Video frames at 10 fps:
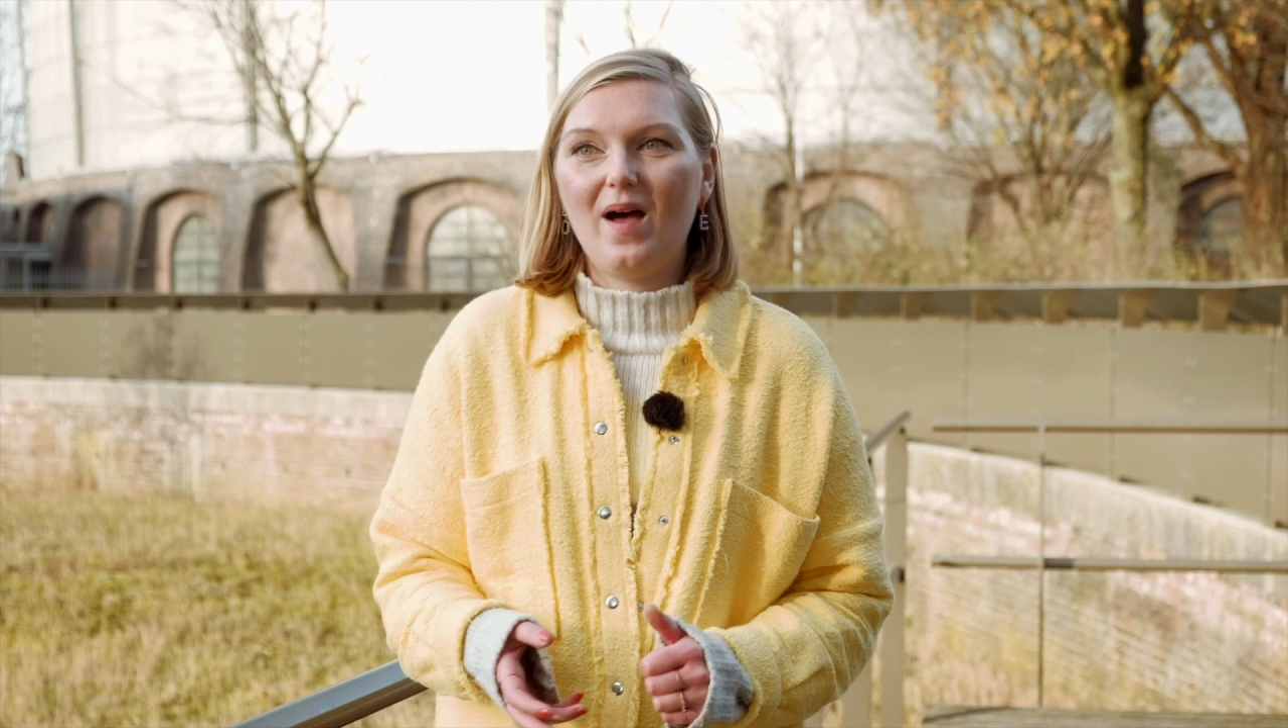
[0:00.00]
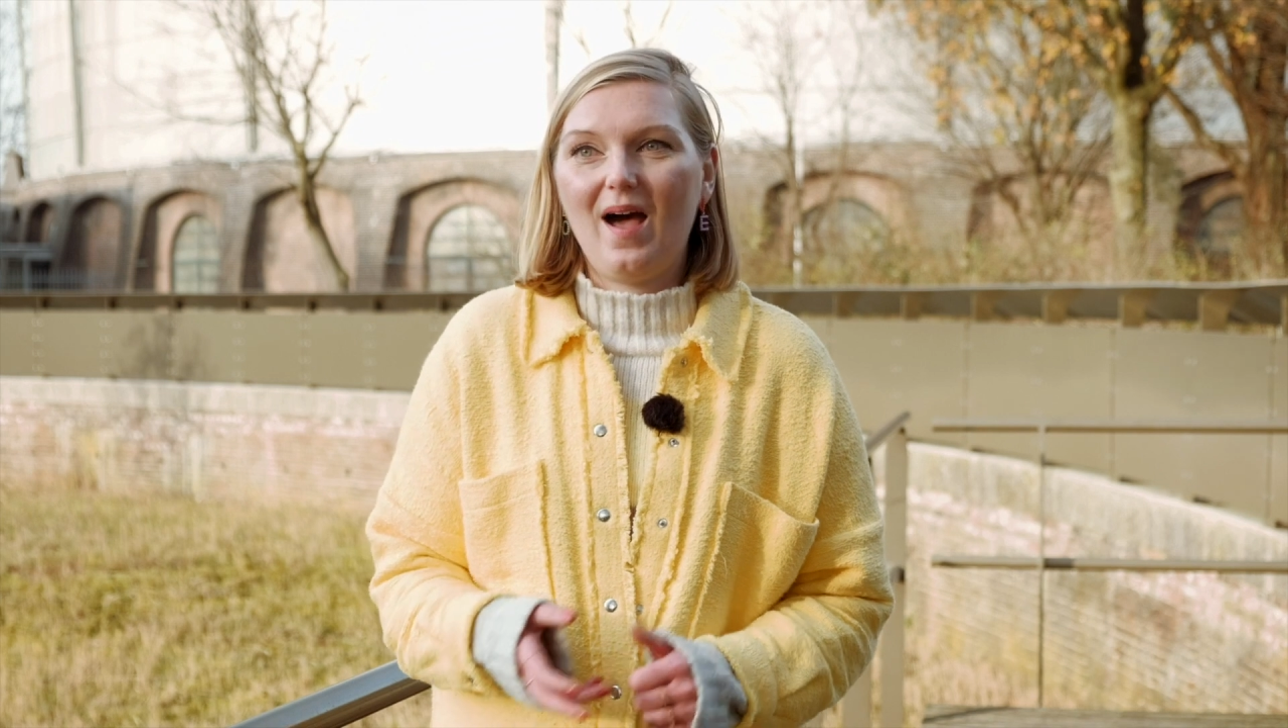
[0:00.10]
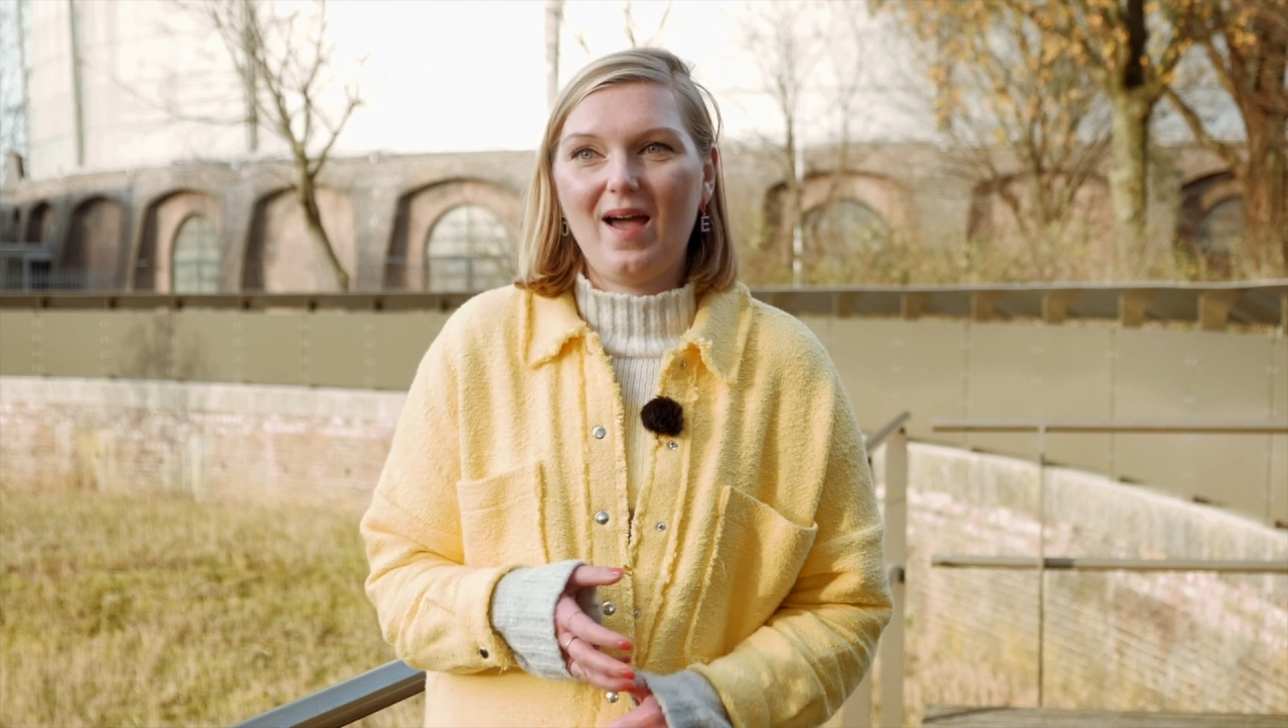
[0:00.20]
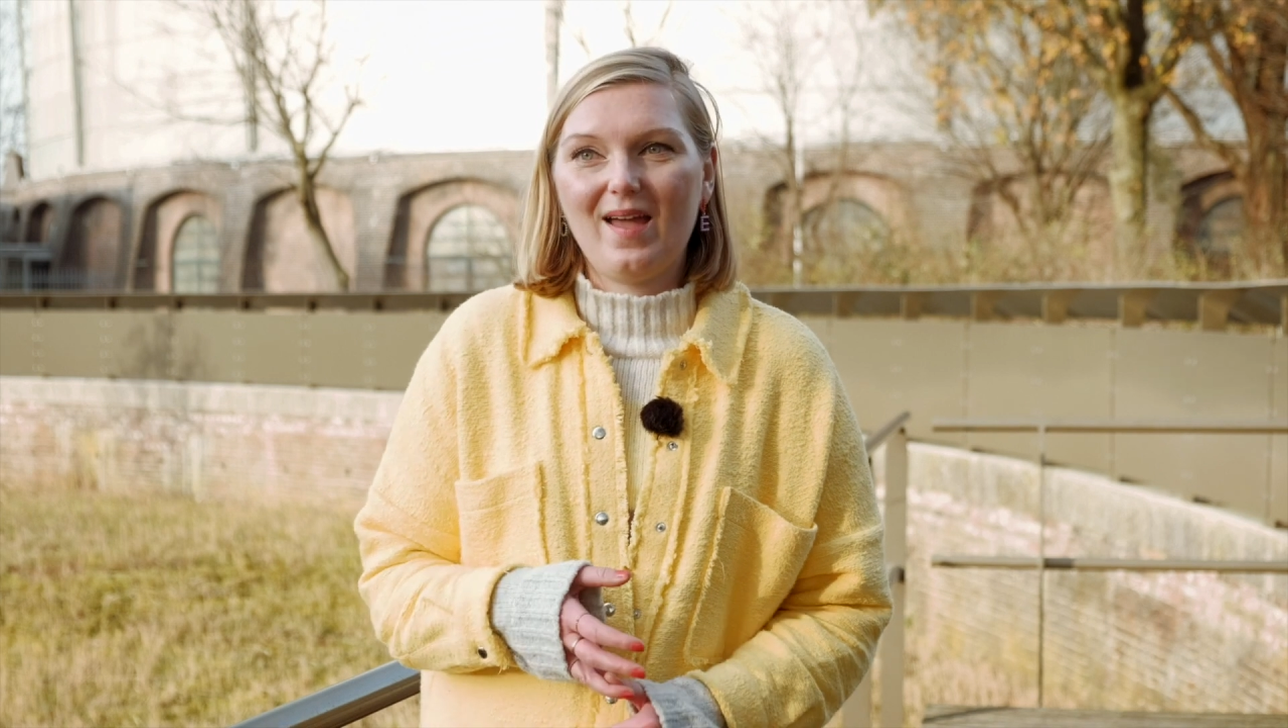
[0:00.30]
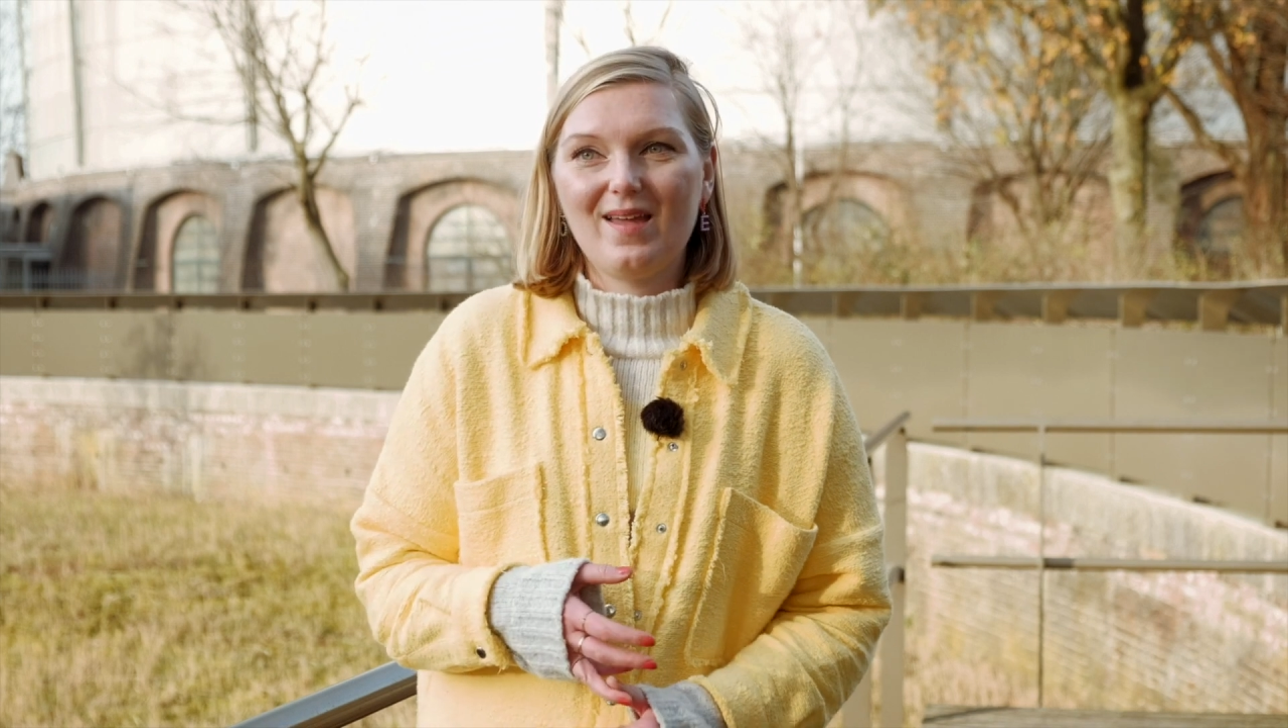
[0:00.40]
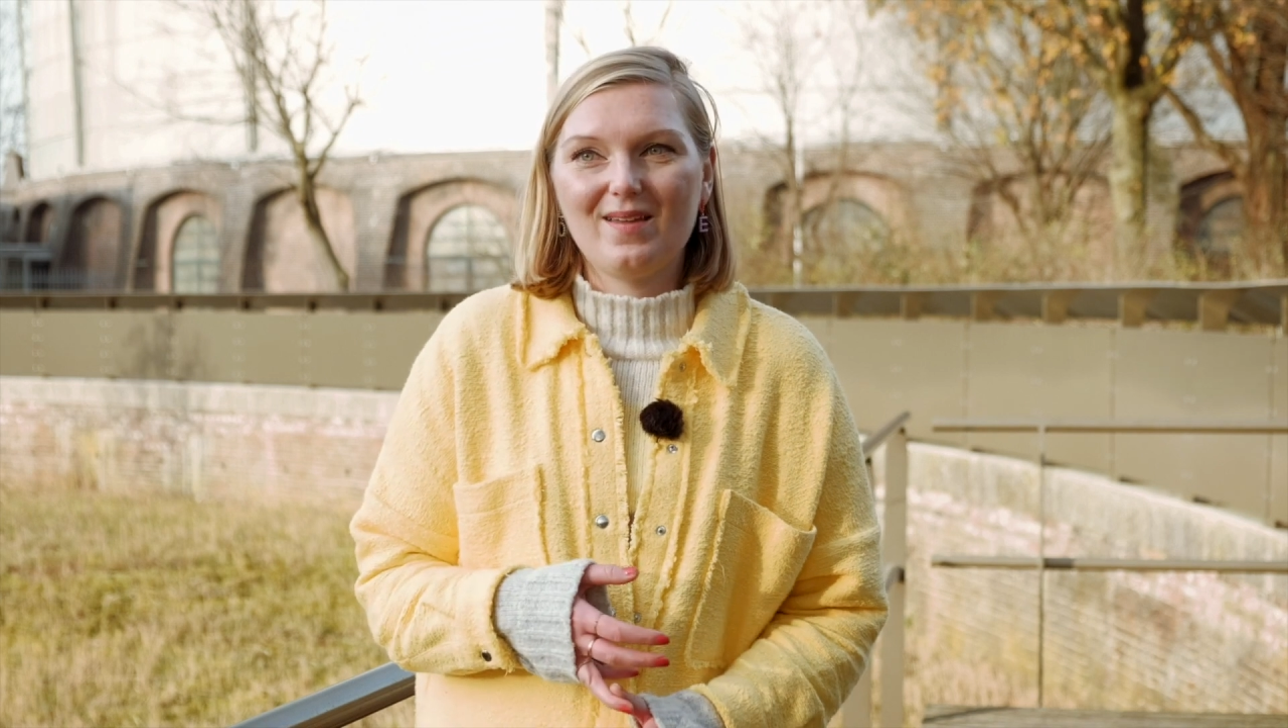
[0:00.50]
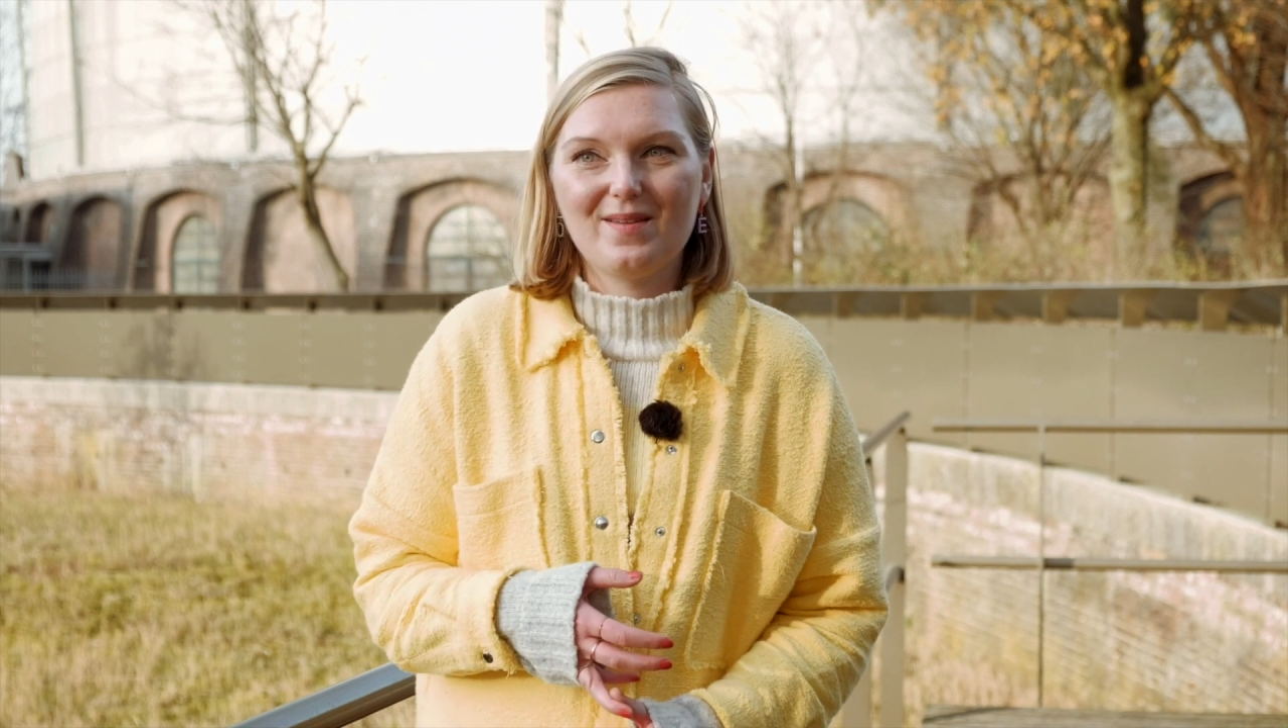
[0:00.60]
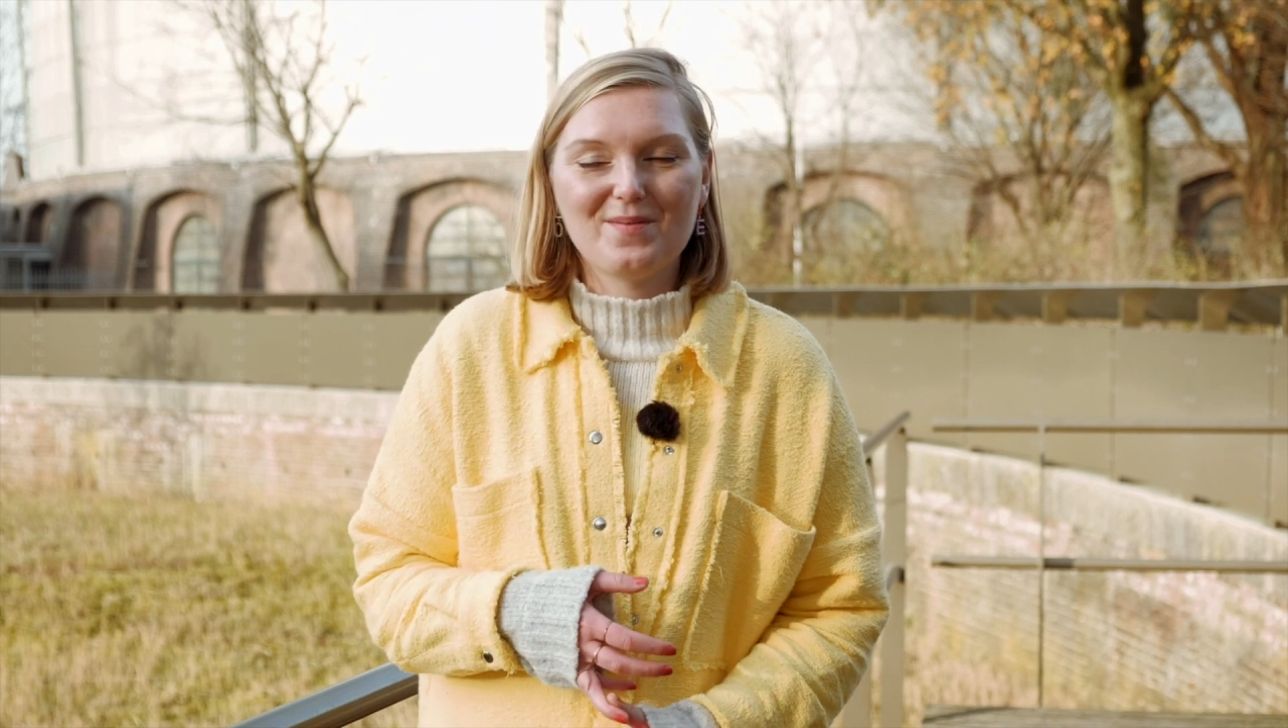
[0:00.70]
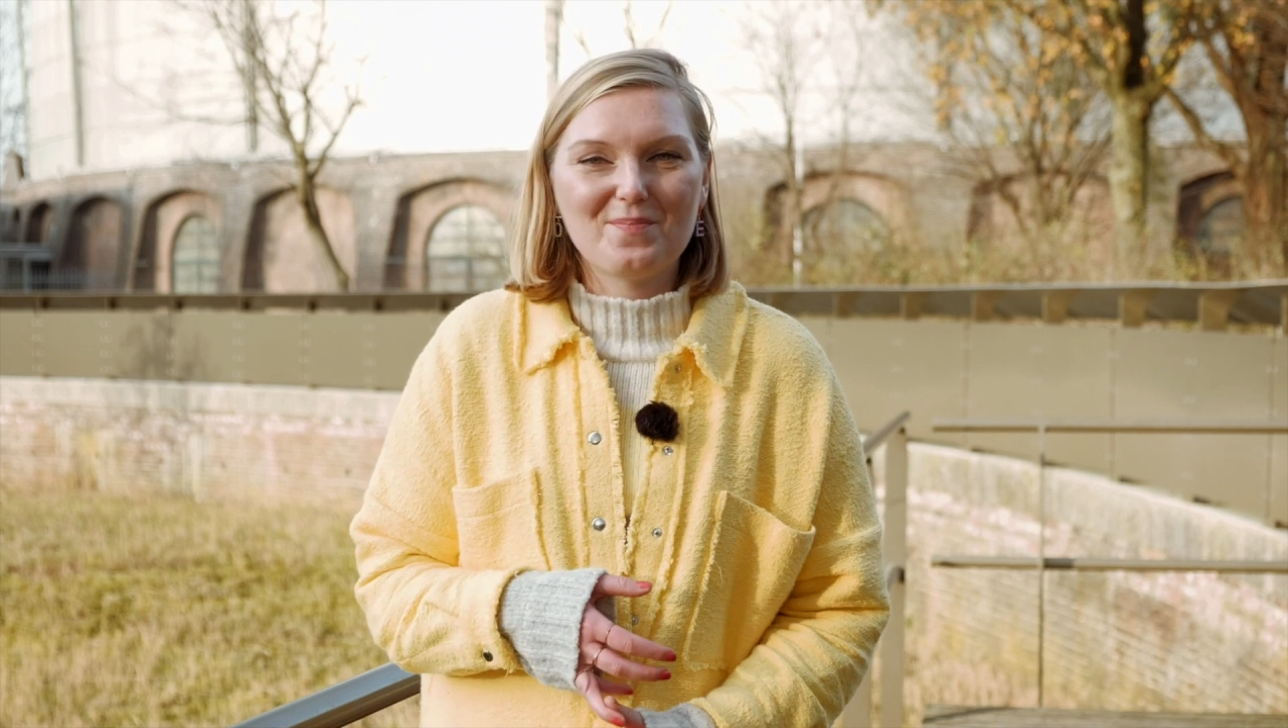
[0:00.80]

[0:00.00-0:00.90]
I